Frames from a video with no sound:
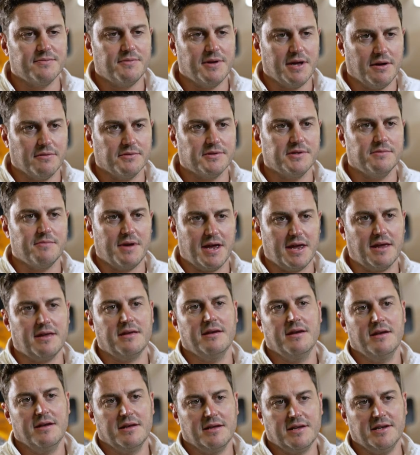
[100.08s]
to be able to make
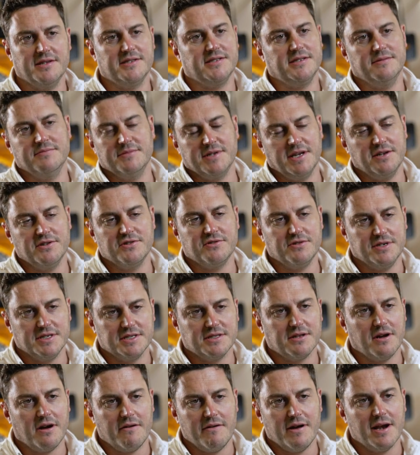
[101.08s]
customs entries
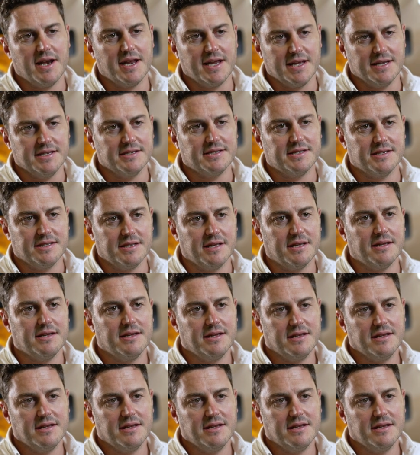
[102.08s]
directly into the